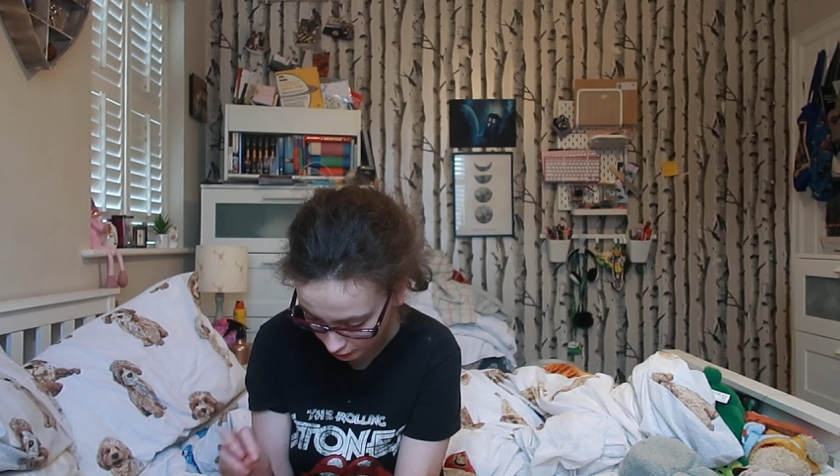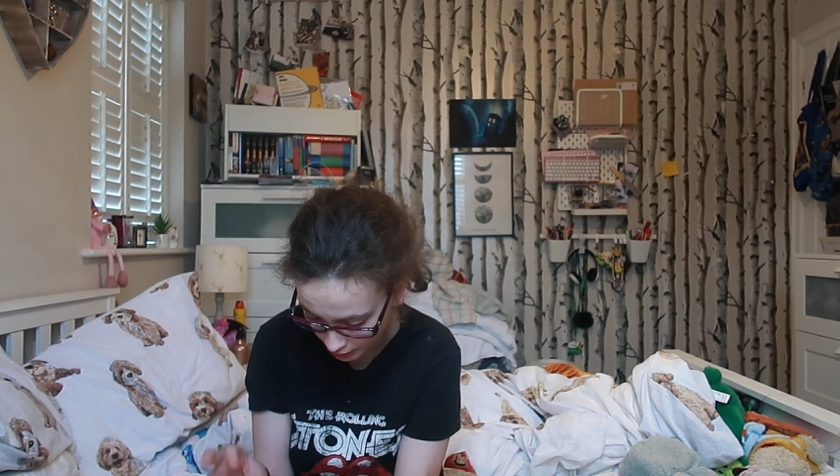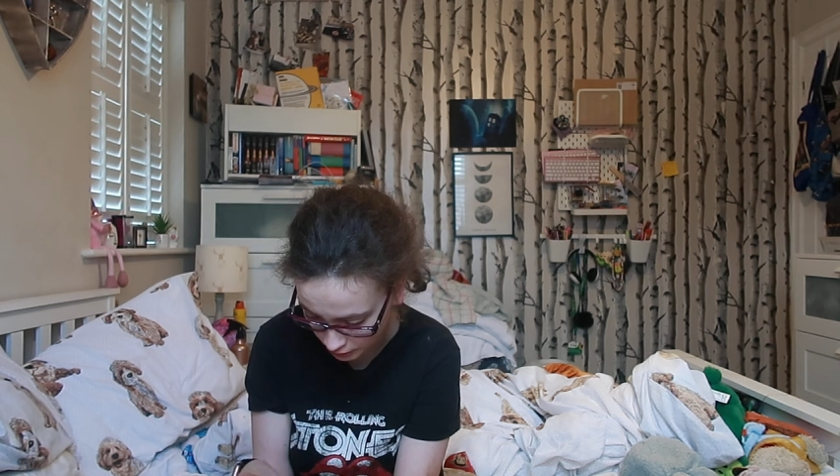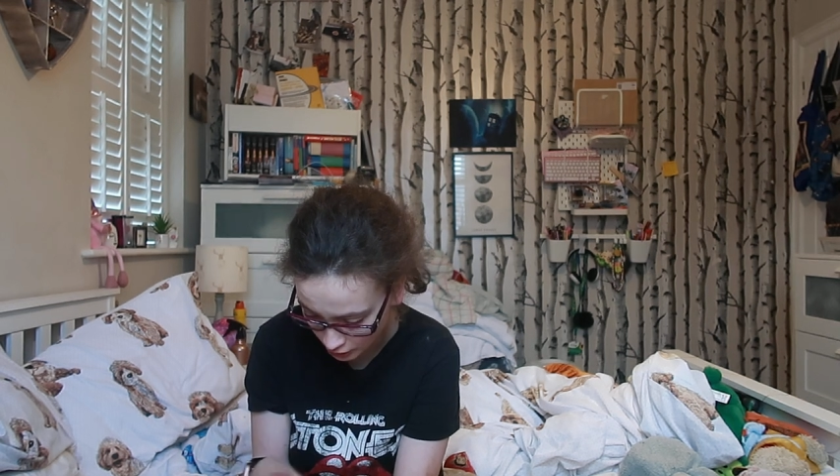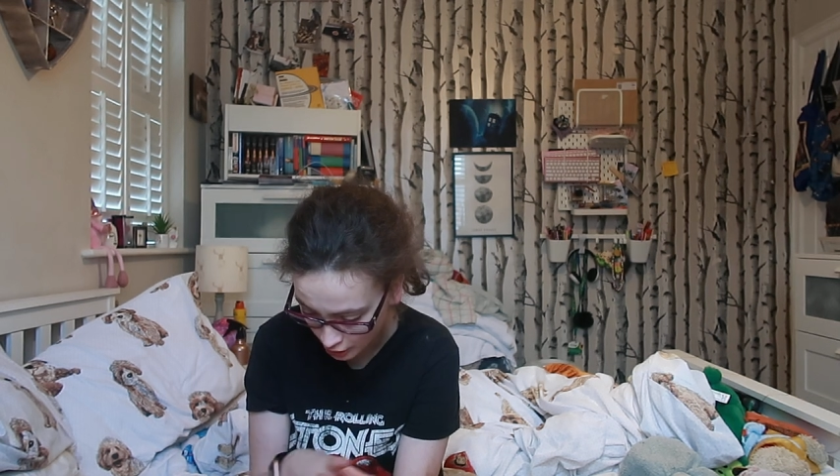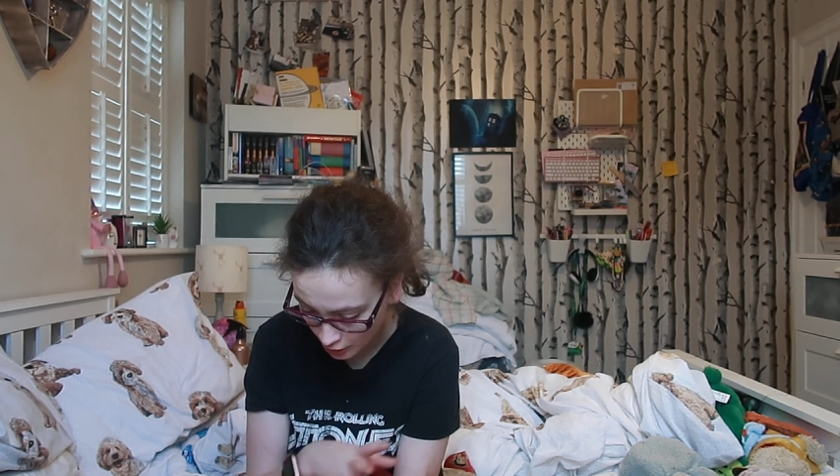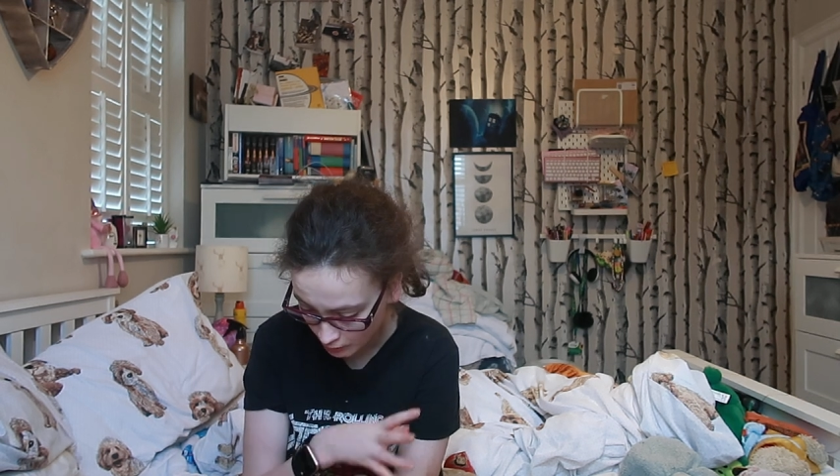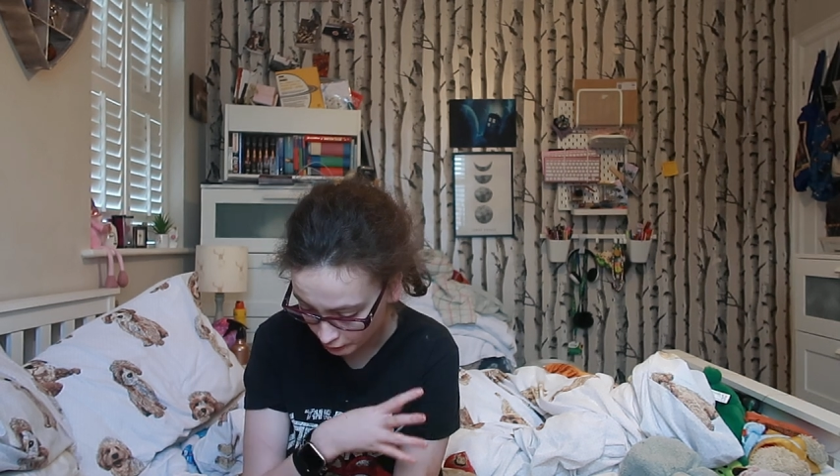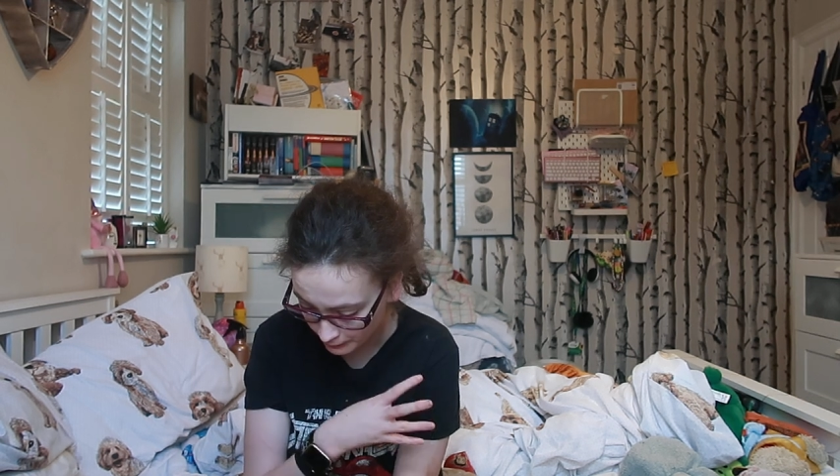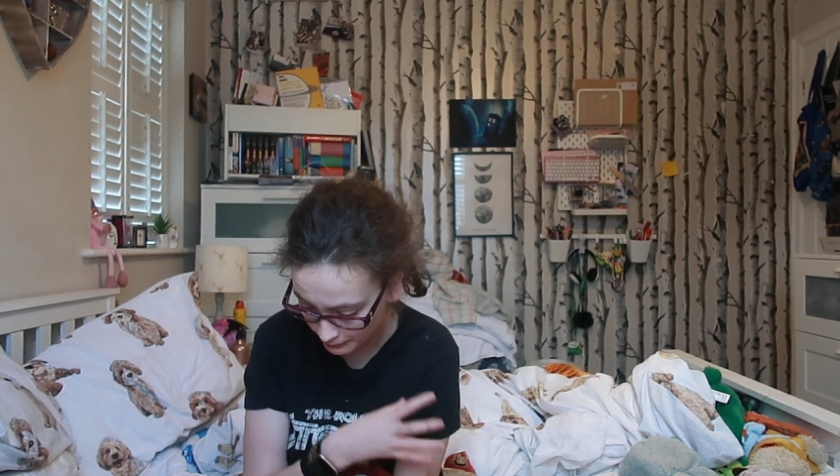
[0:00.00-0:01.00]
shown
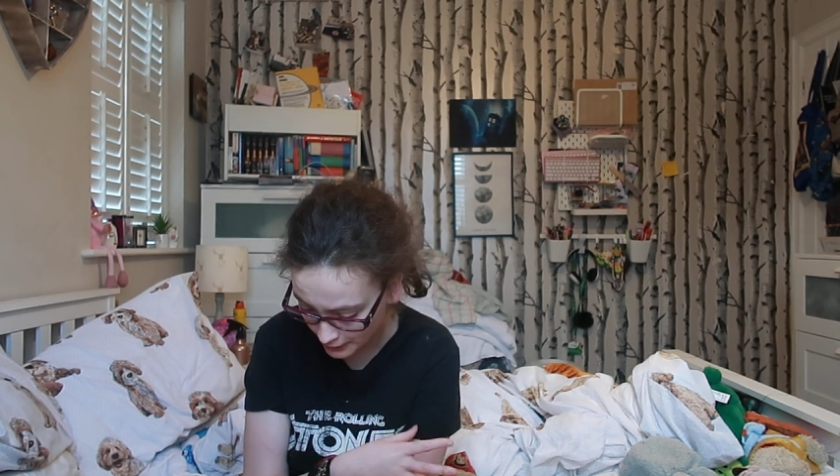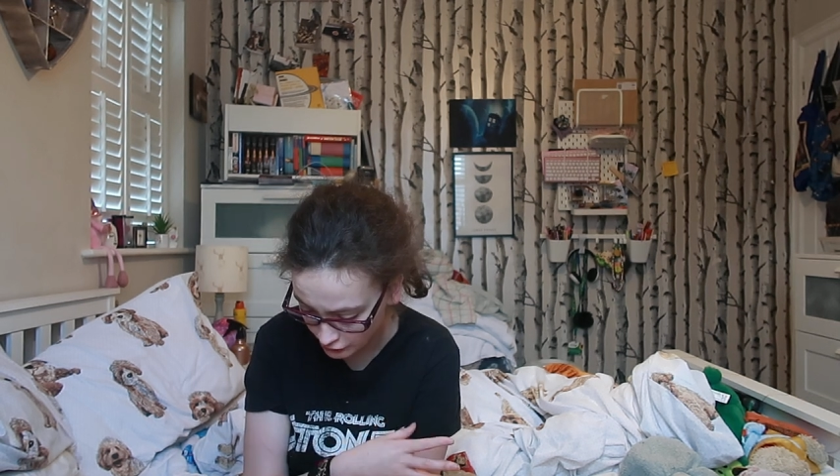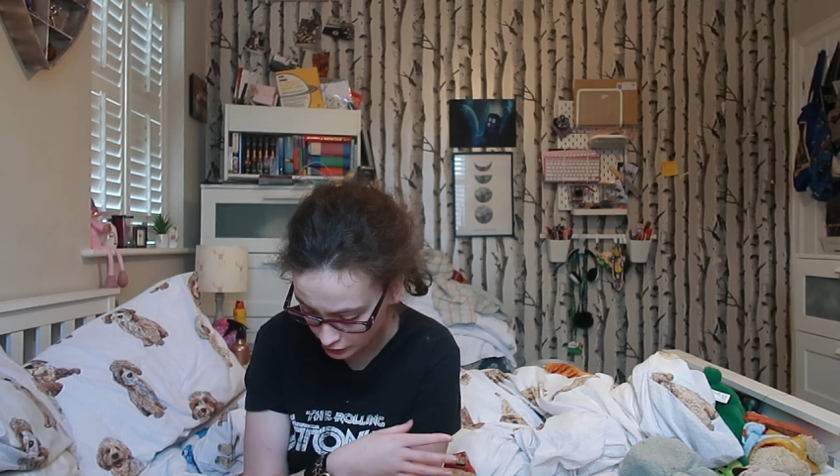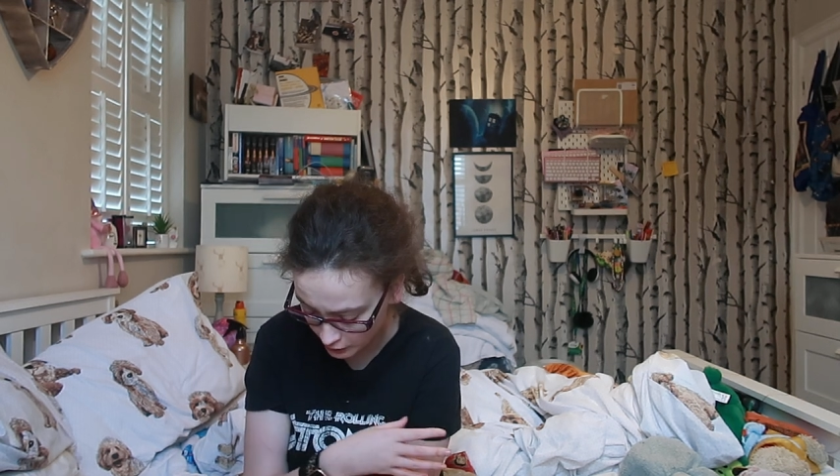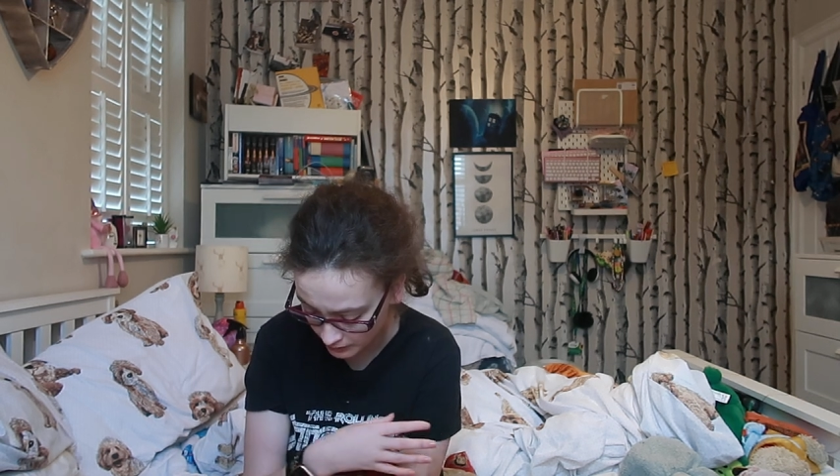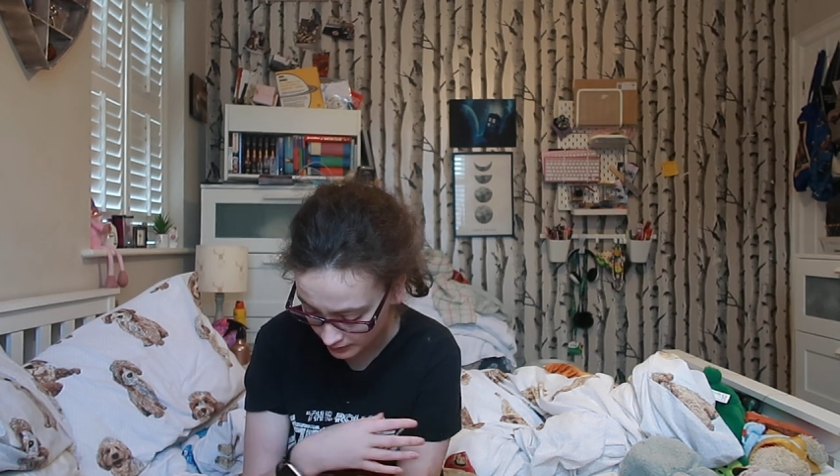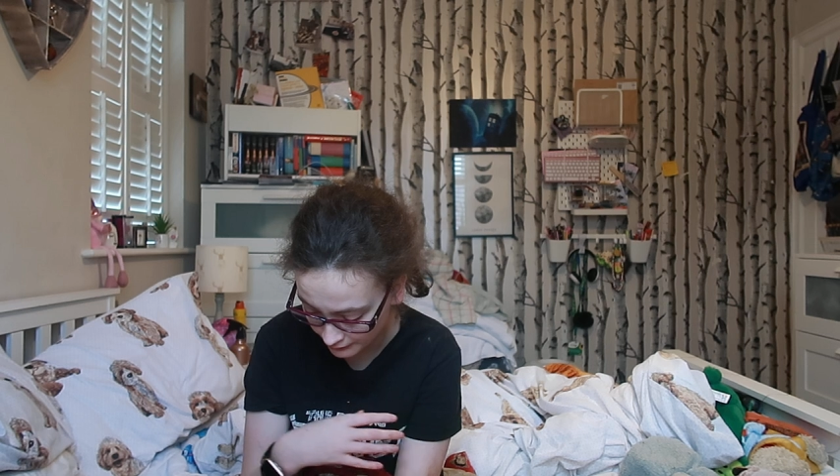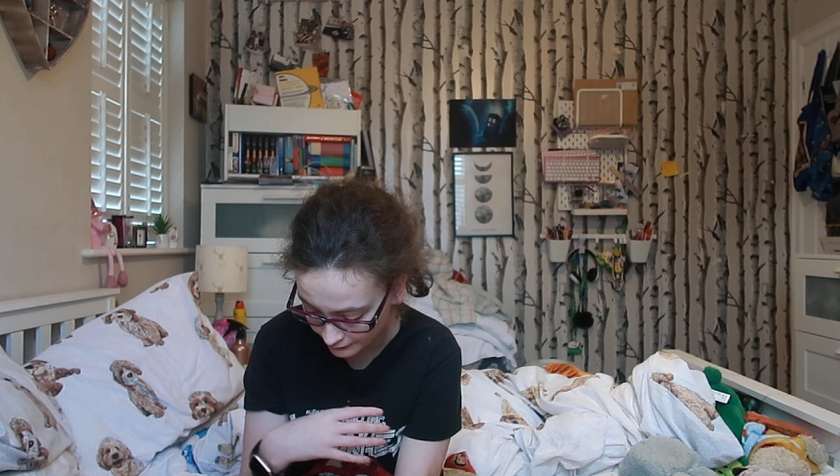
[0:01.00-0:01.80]
was a bedroom with